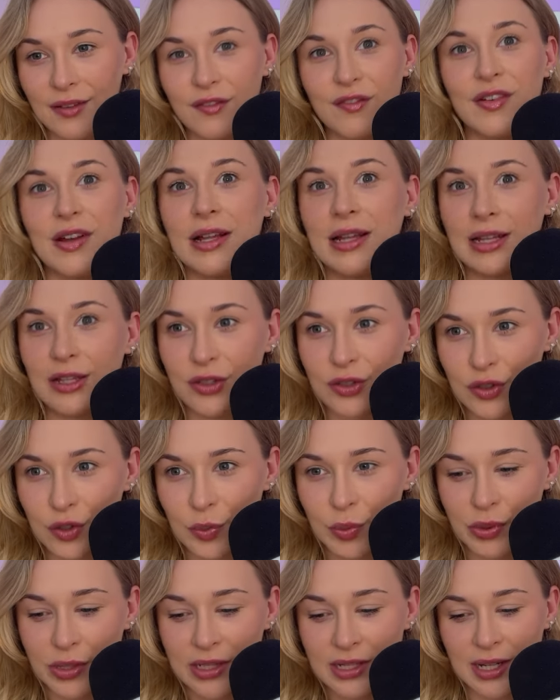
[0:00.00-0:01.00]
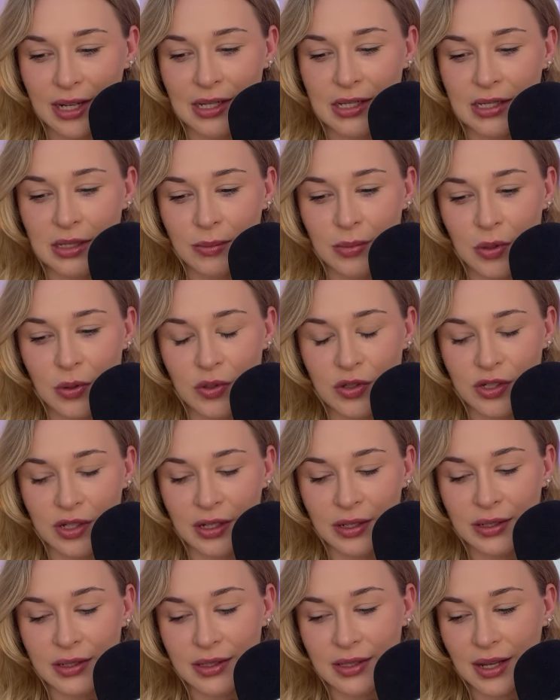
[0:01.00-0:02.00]
Feeling super intense
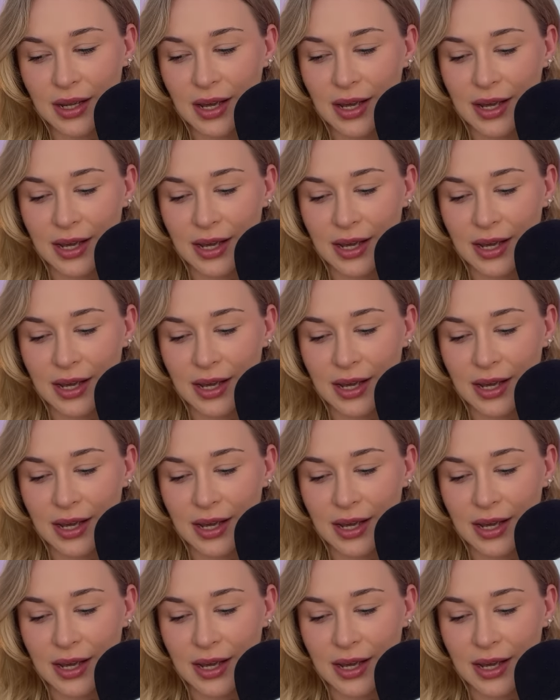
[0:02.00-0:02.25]
emotions